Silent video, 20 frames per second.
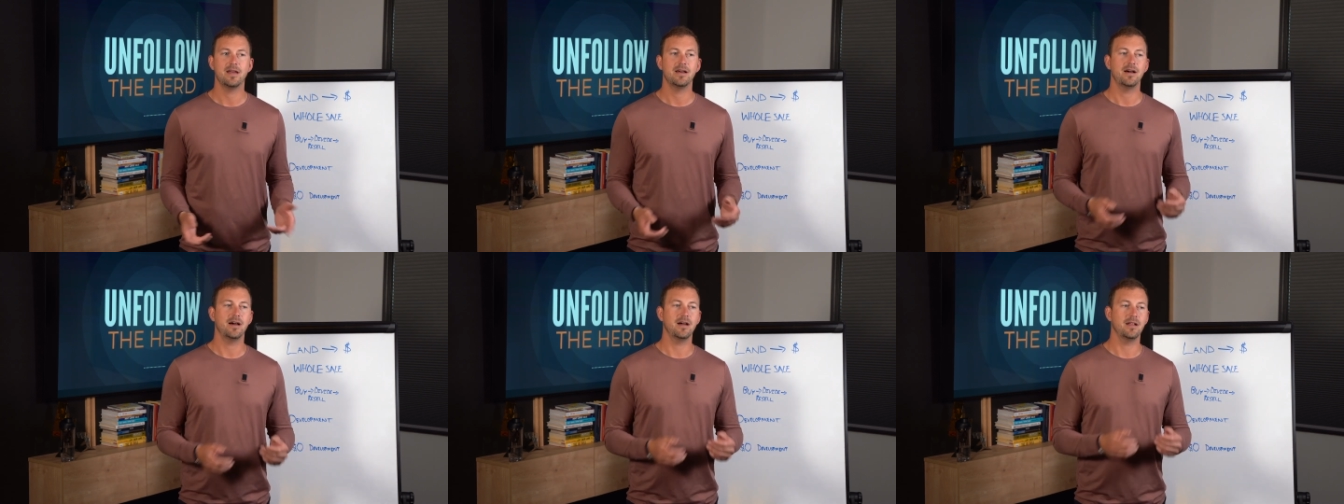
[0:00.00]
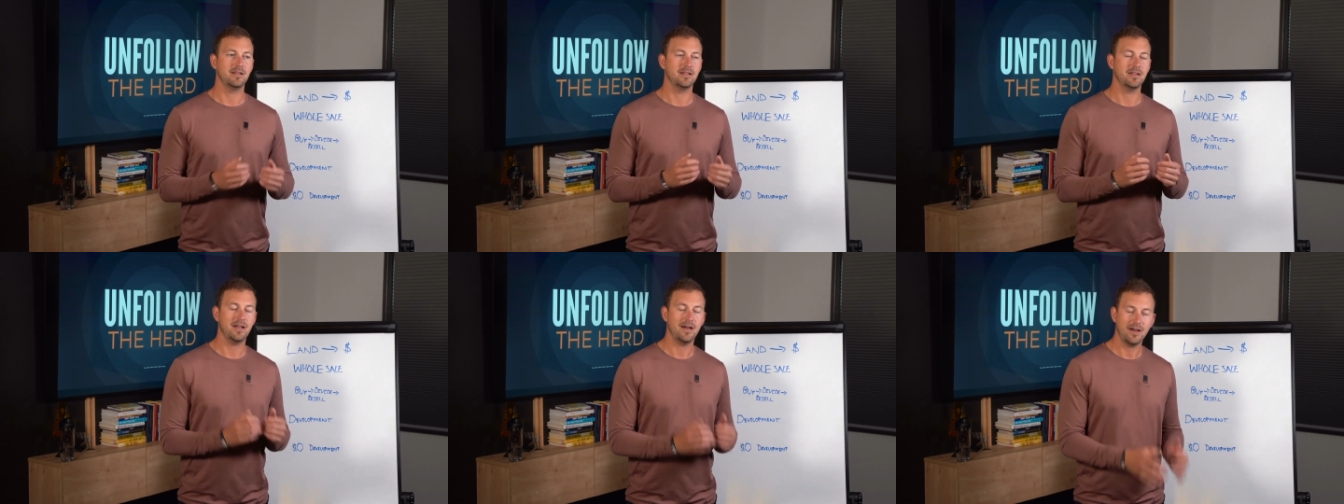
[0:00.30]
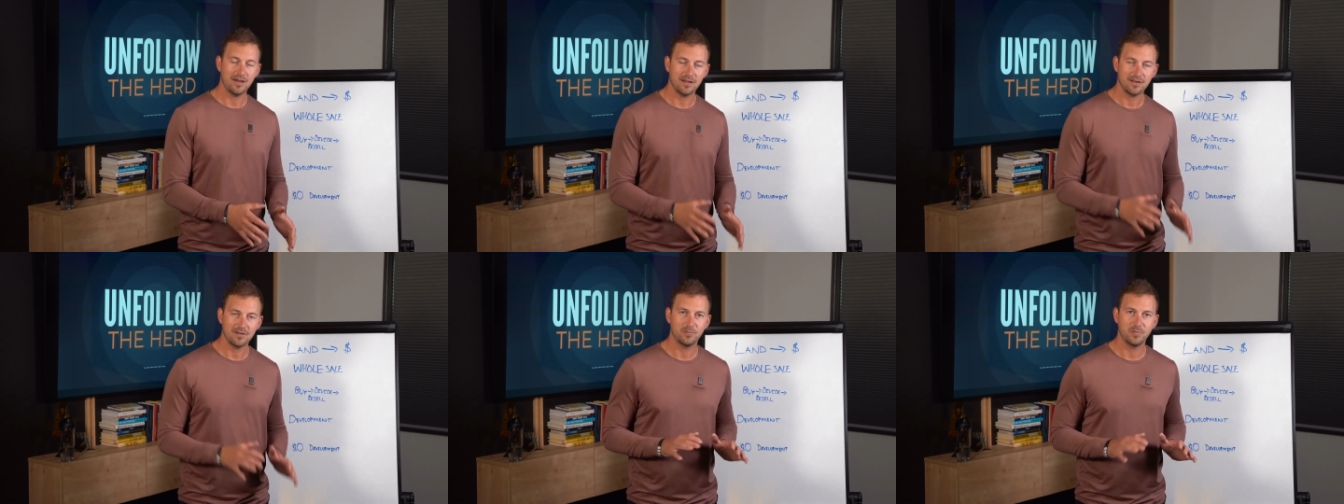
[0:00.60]
A
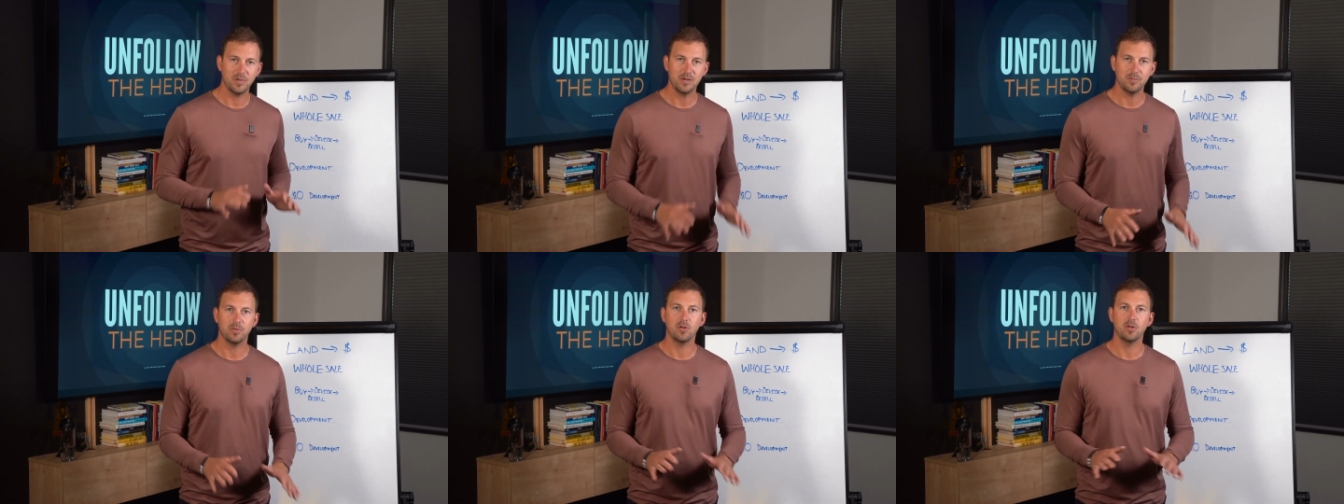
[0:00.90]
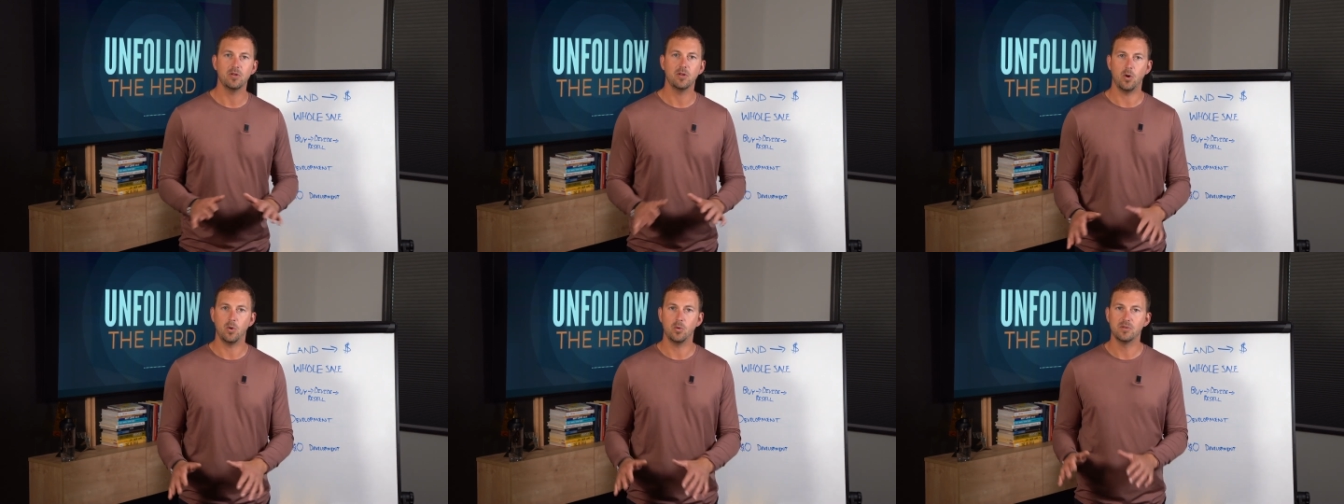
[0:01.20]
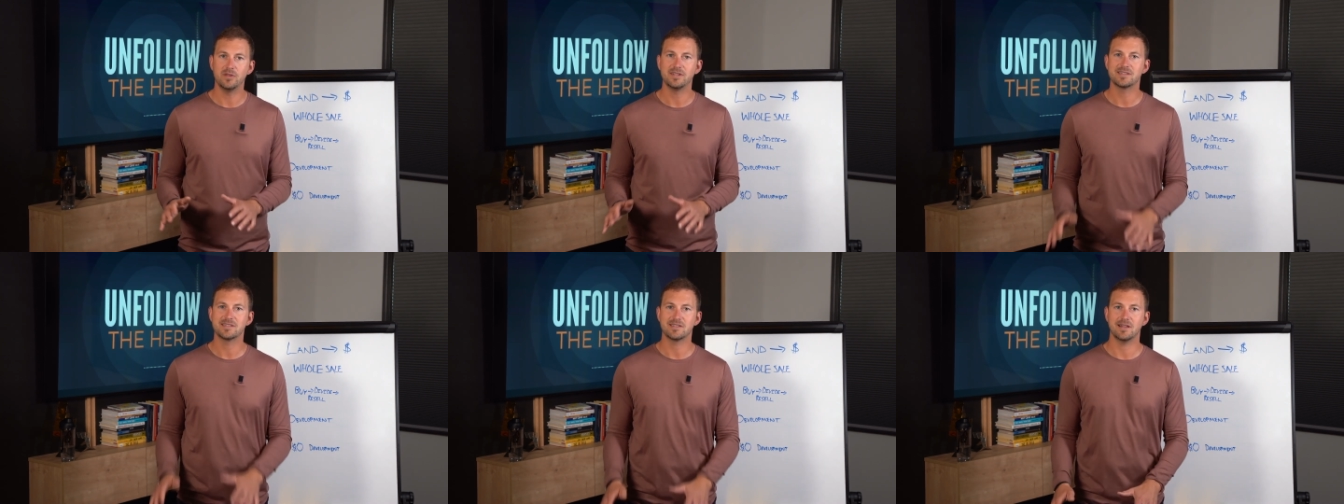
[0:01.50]
lot of people
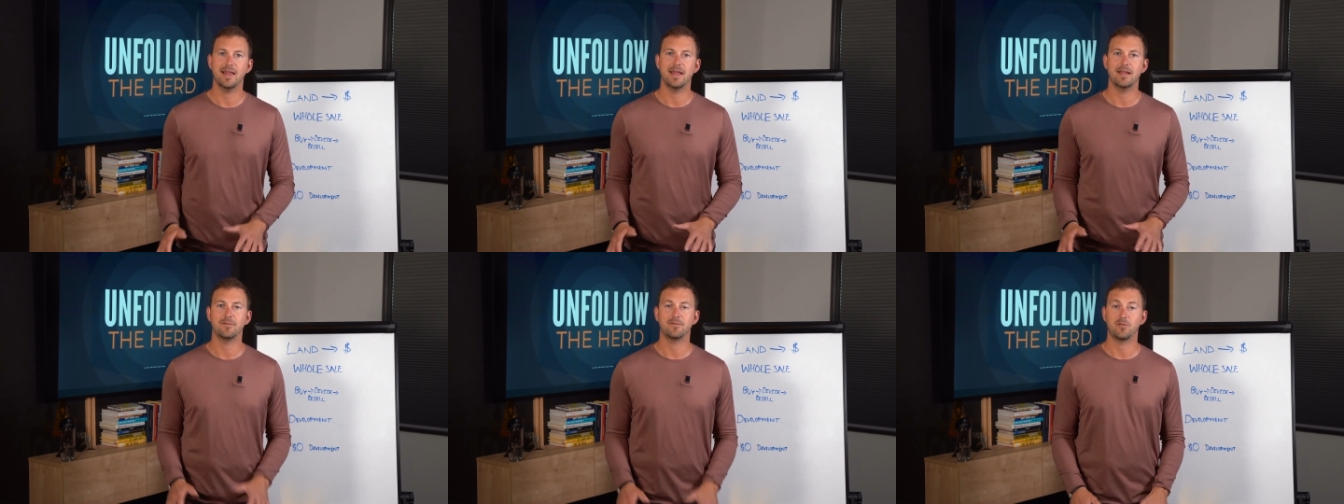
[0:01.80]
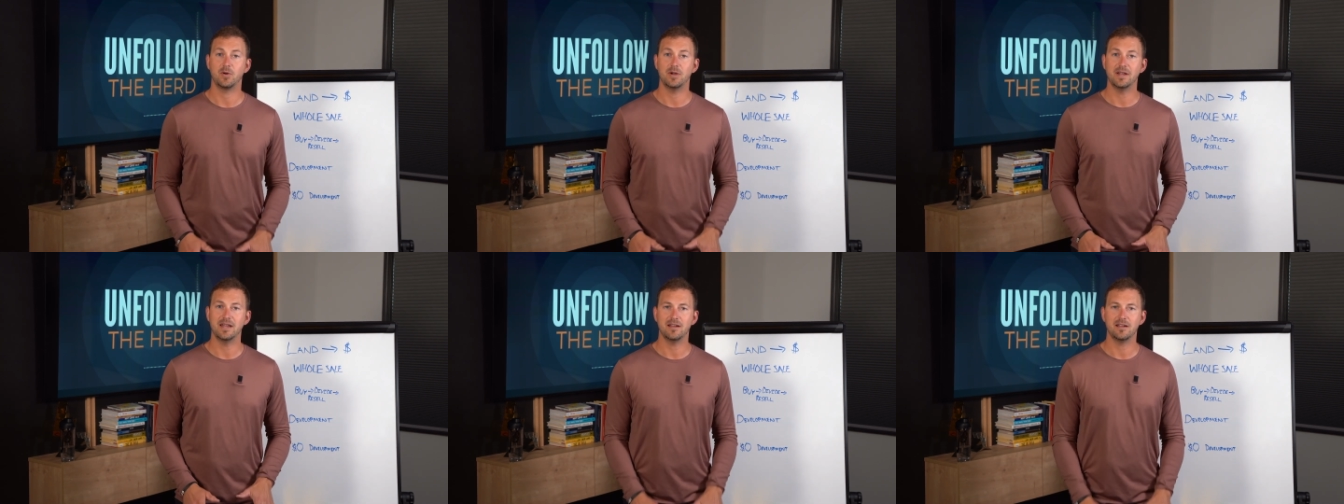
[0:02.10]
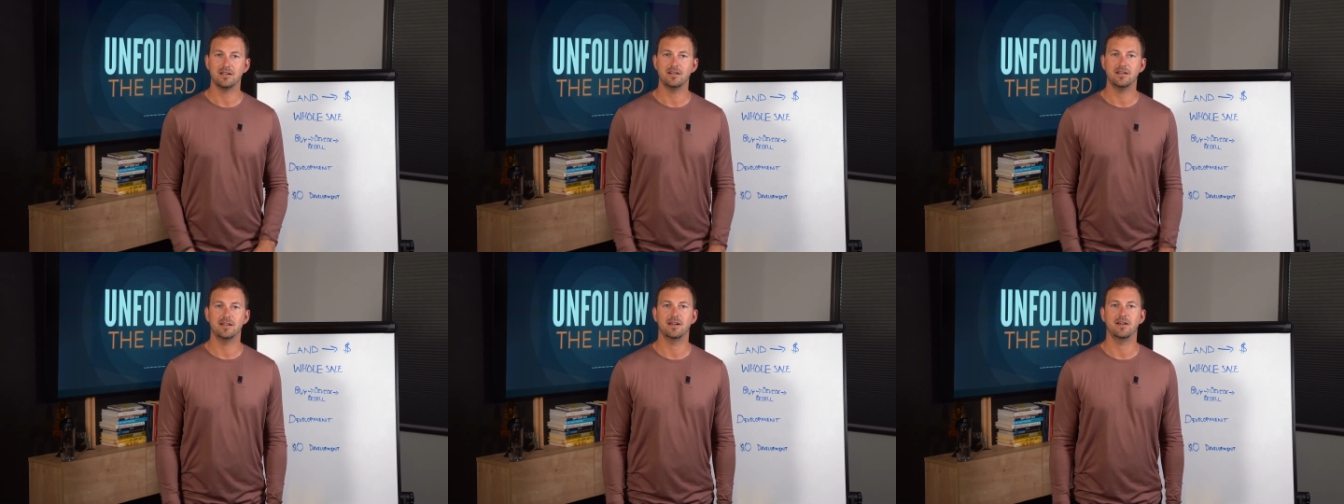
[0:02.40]
own this land free and
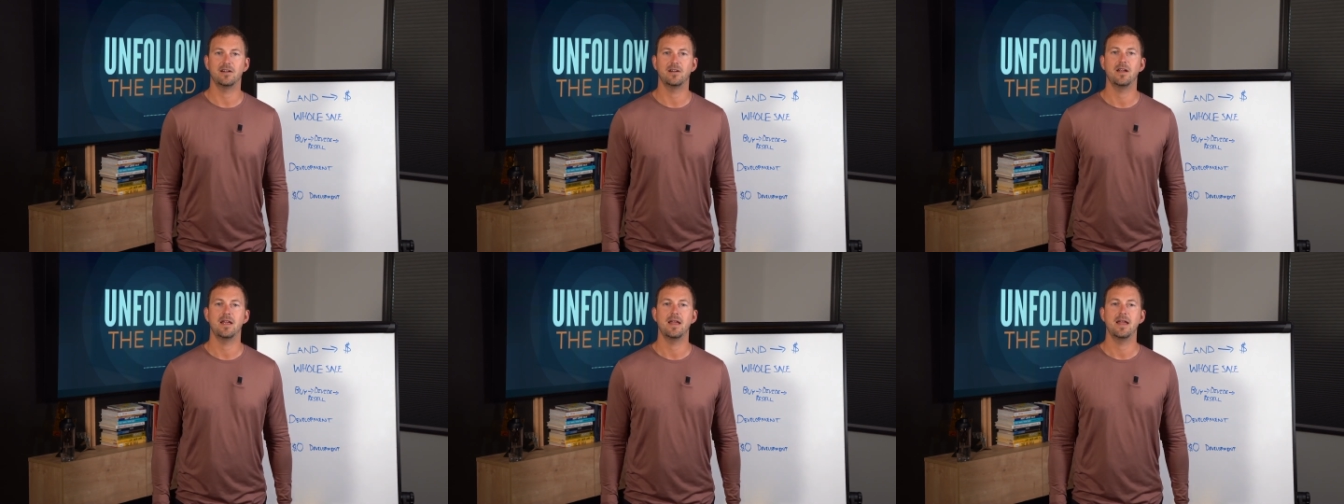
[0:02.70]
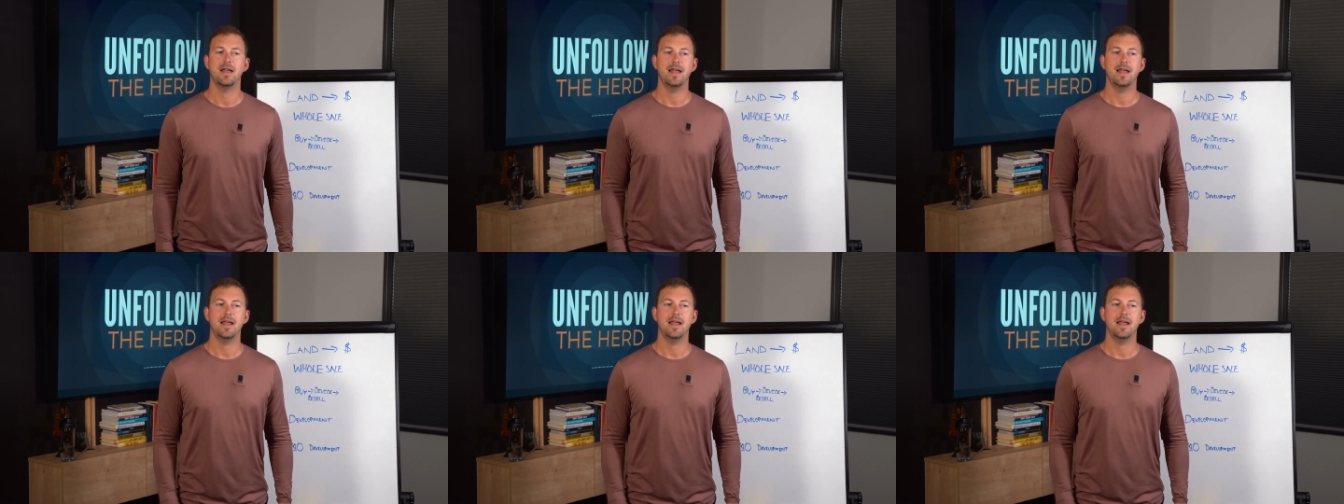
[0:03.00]
clear,